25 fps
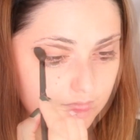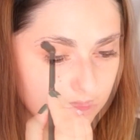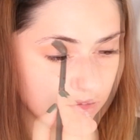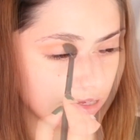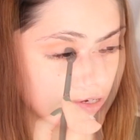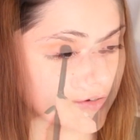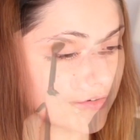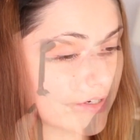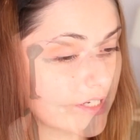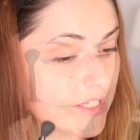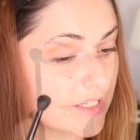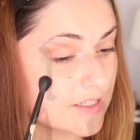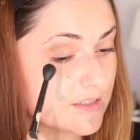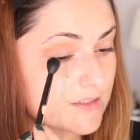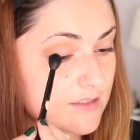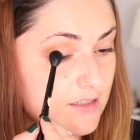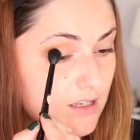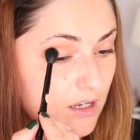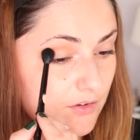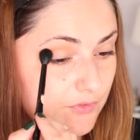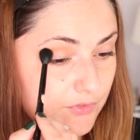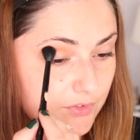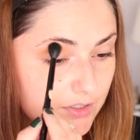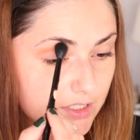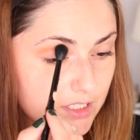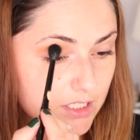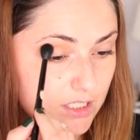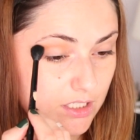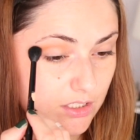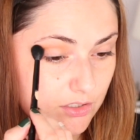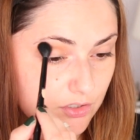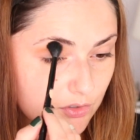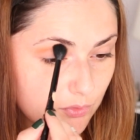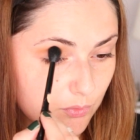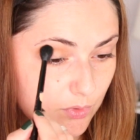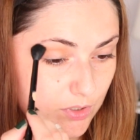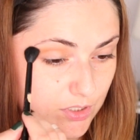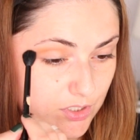Very softly,
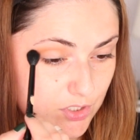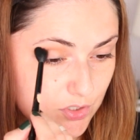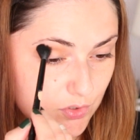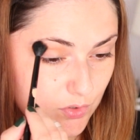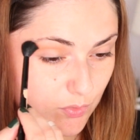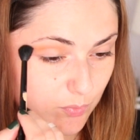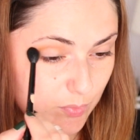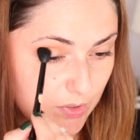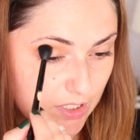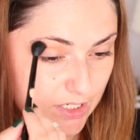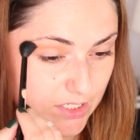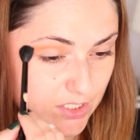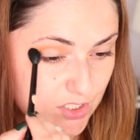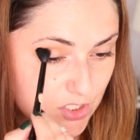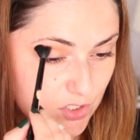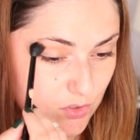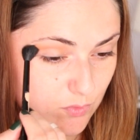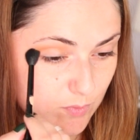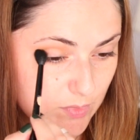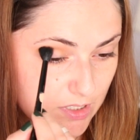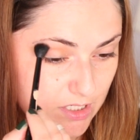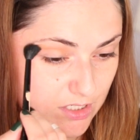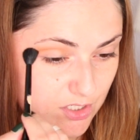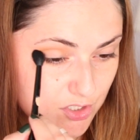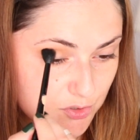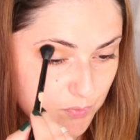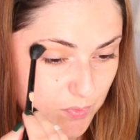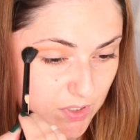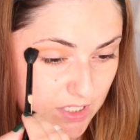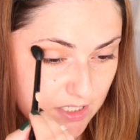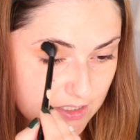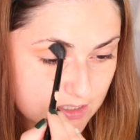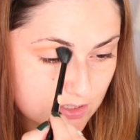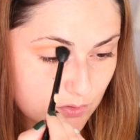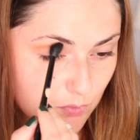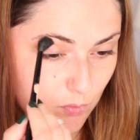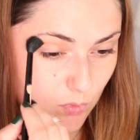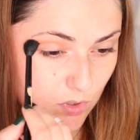you don't want to apply too much
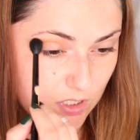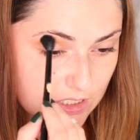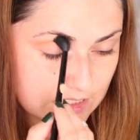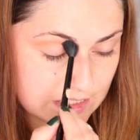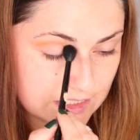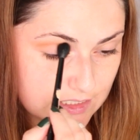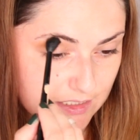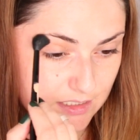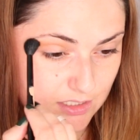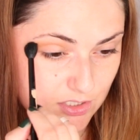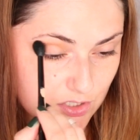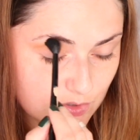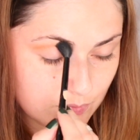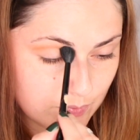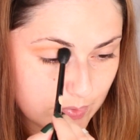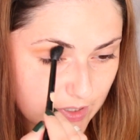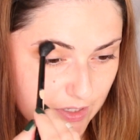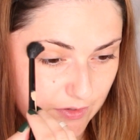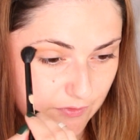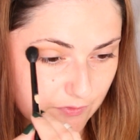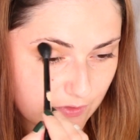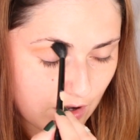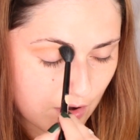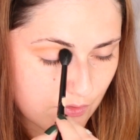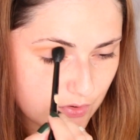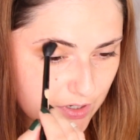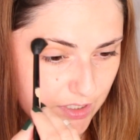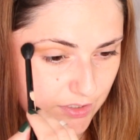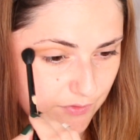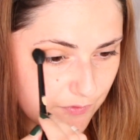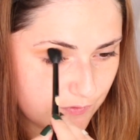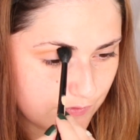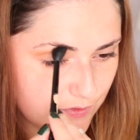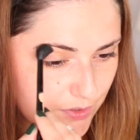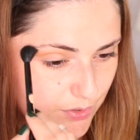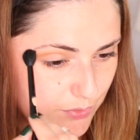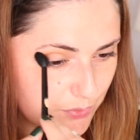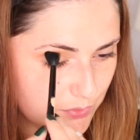because you want it to be very
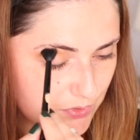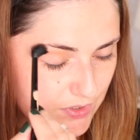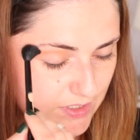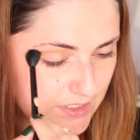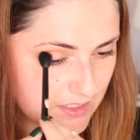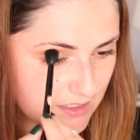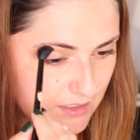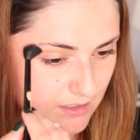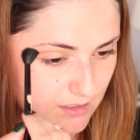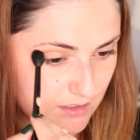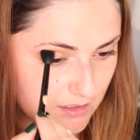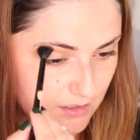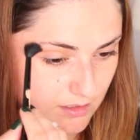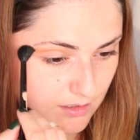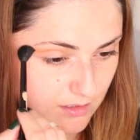diffused.